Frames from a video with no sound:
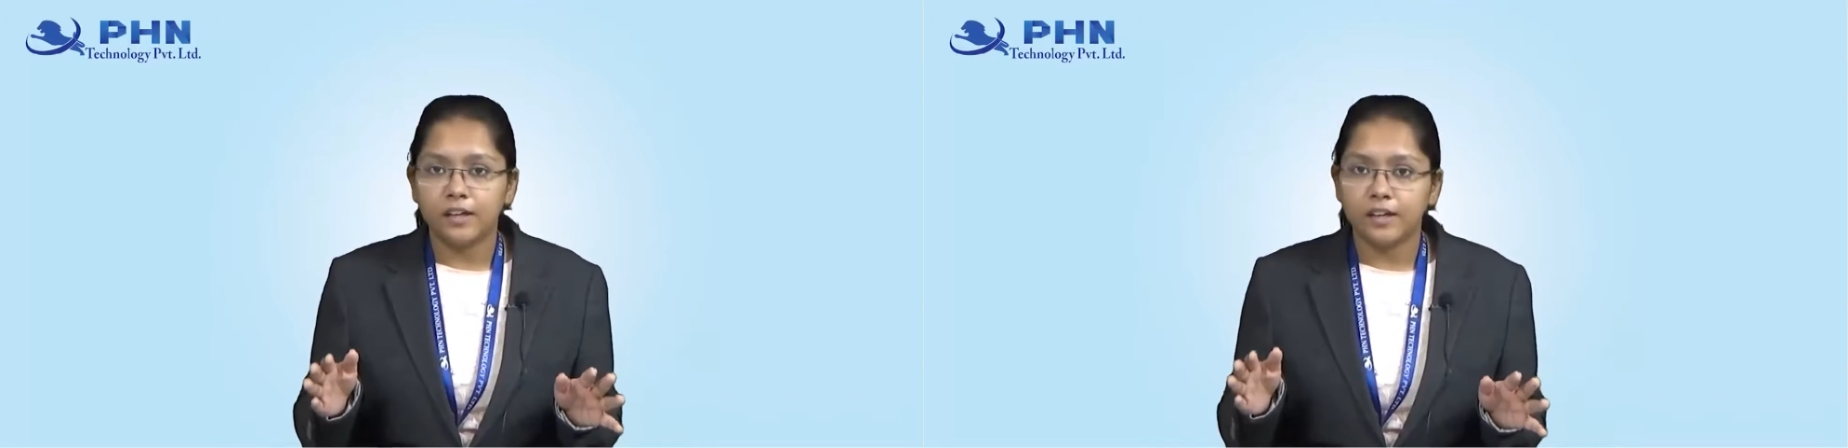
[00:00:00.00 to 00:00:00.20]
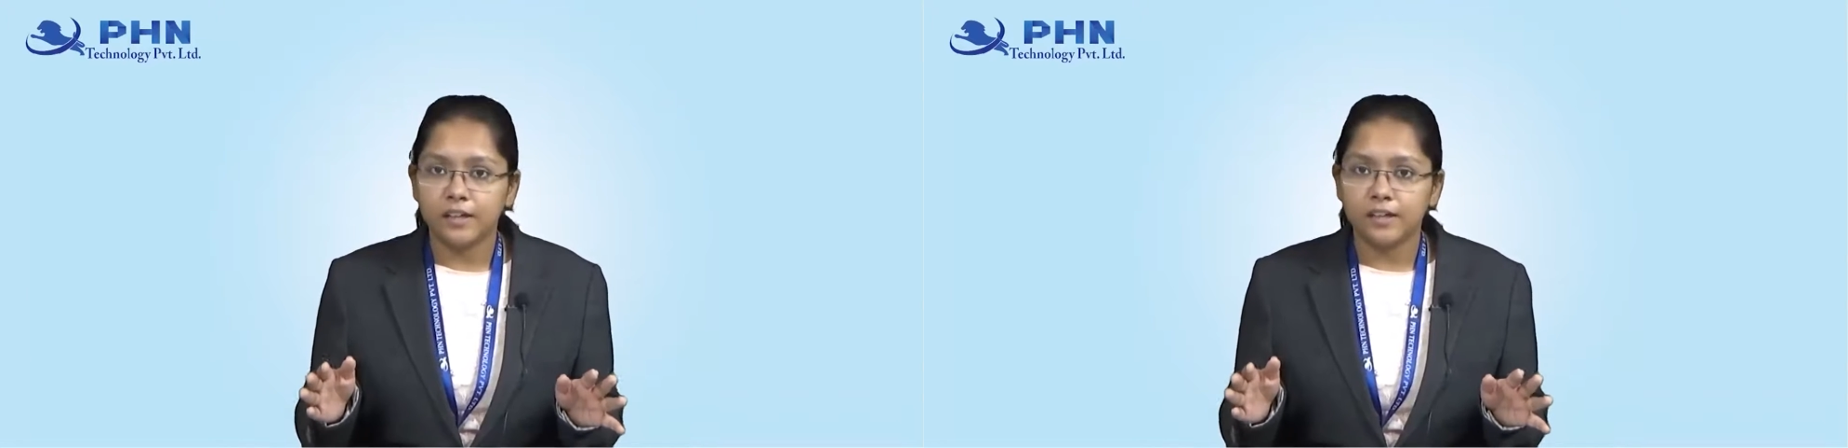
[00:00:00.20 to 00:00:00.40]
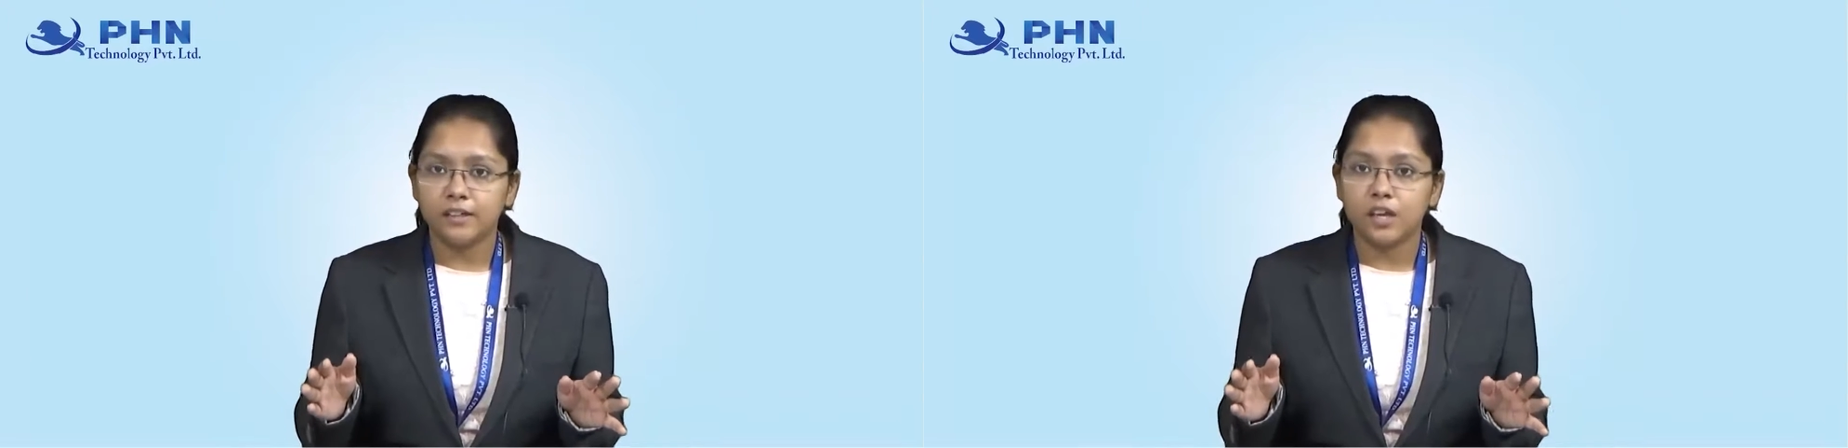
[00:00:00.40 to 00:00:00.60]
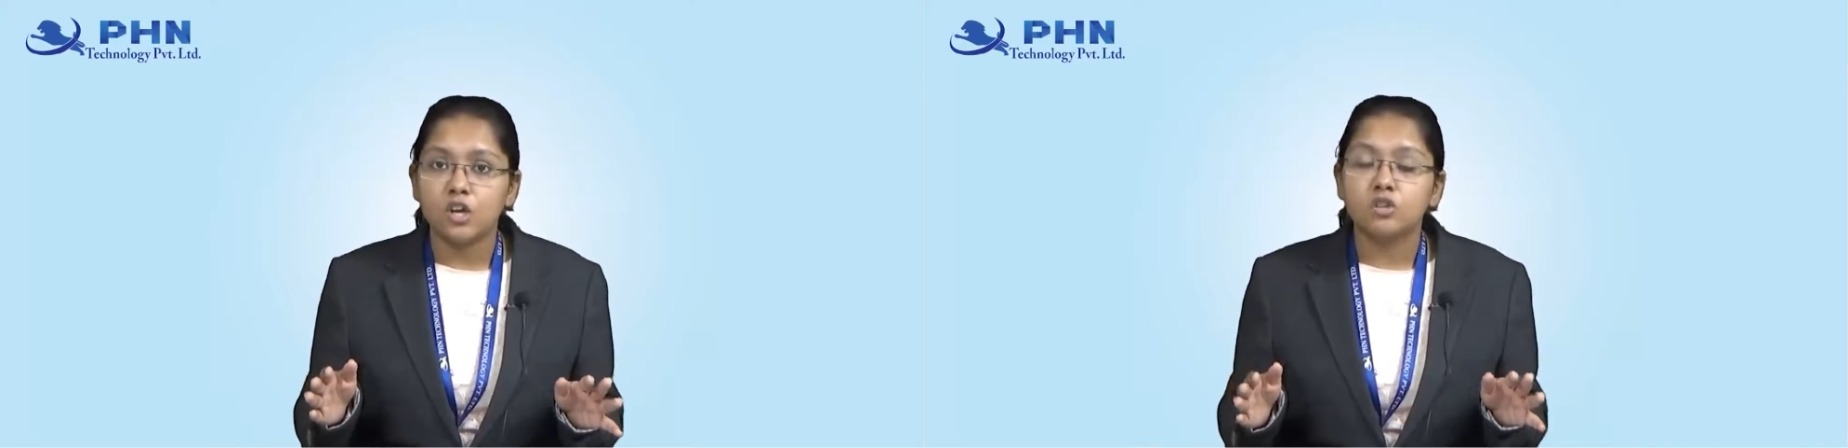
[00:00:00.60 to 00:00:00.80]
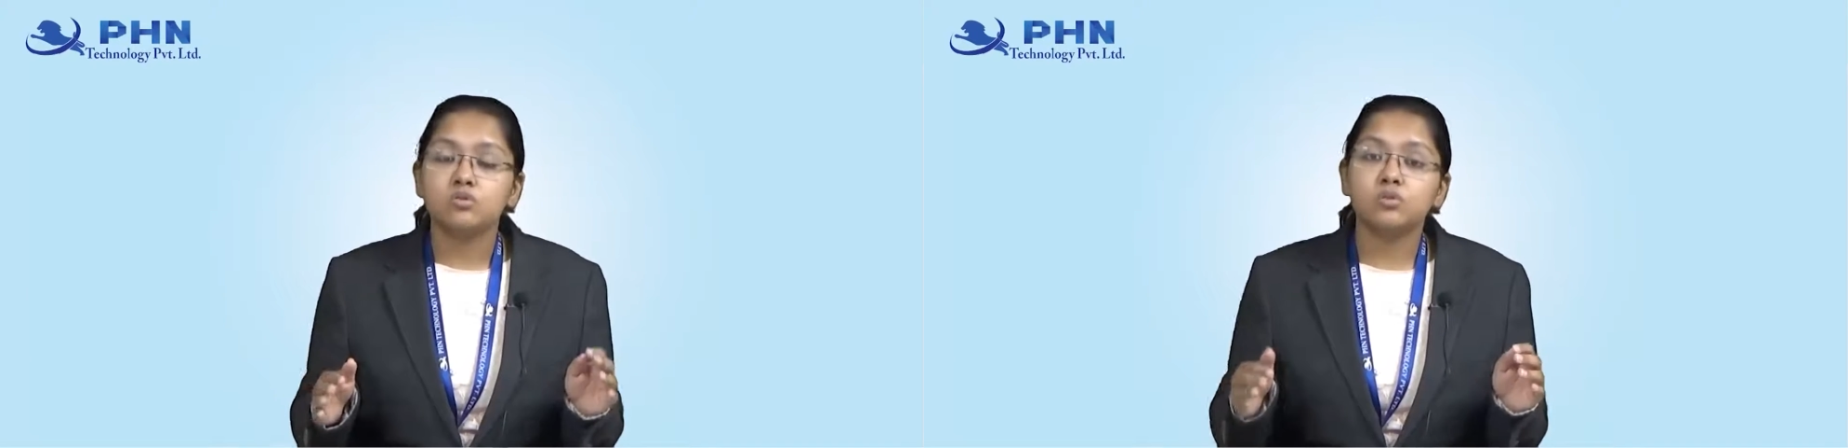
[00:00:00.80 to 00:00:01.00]
Right?
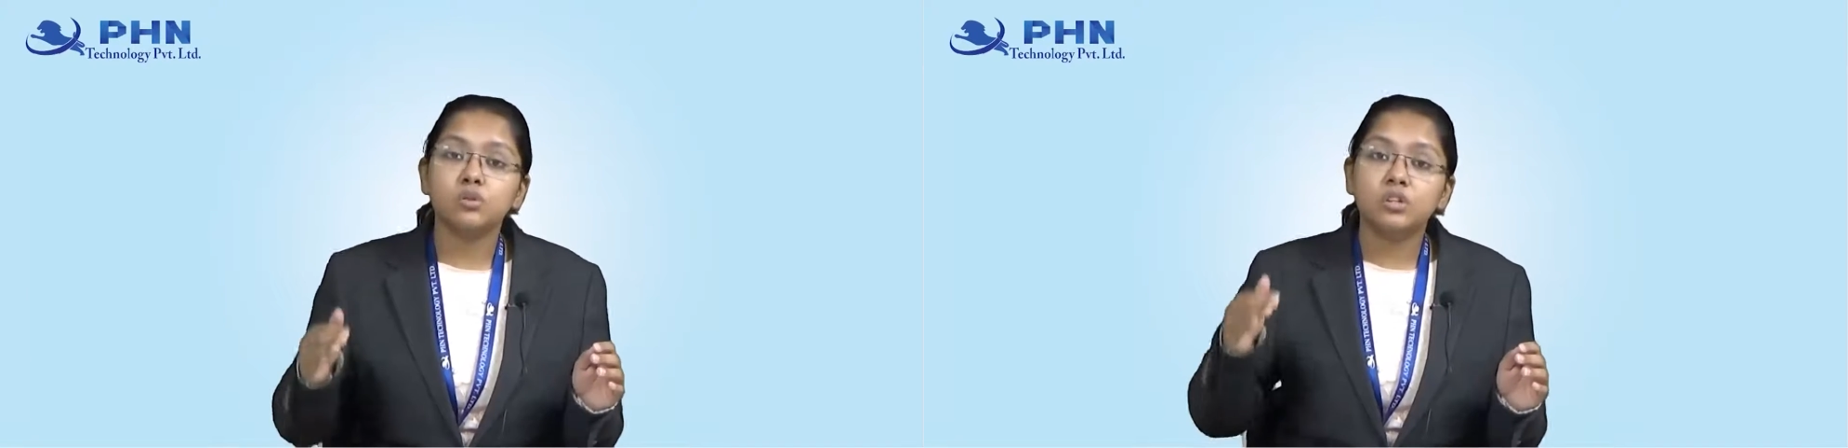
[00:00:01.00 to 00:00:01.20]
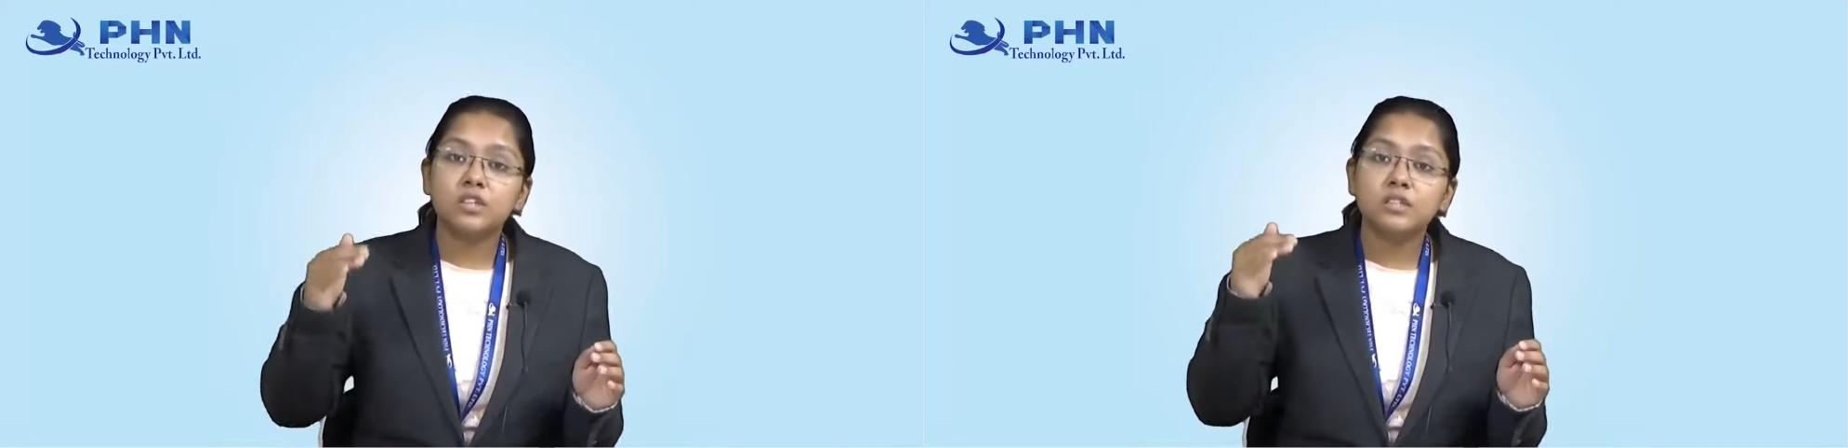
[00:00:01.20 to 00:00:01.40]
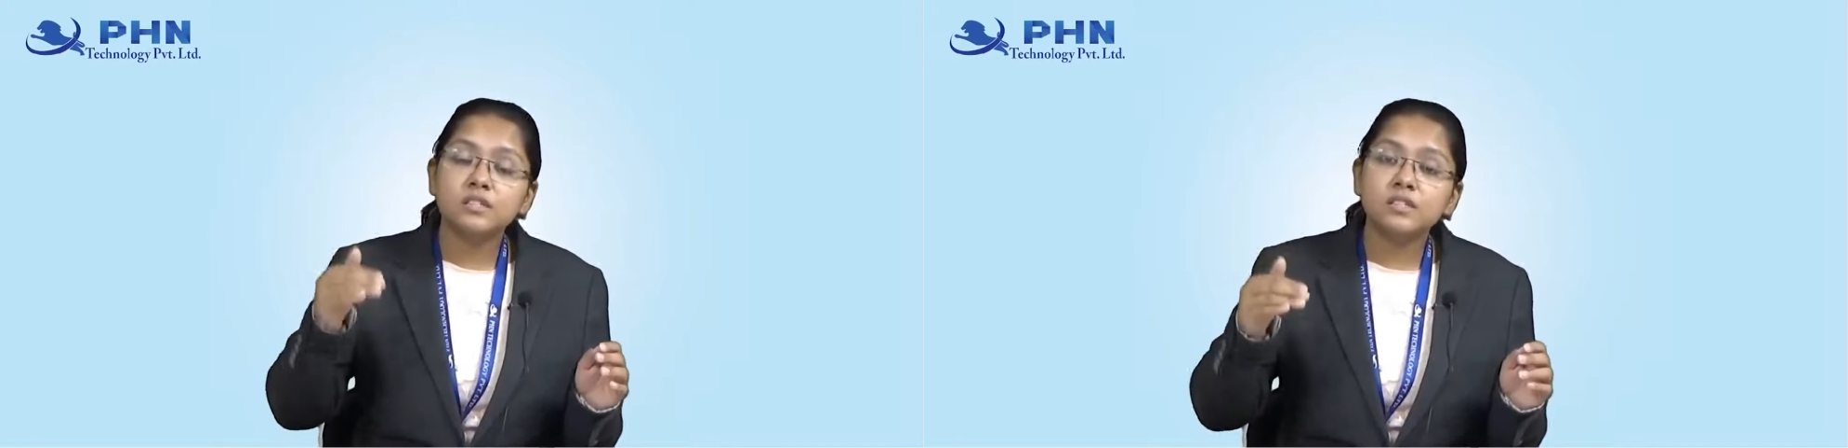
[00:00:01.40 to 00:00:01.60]
So this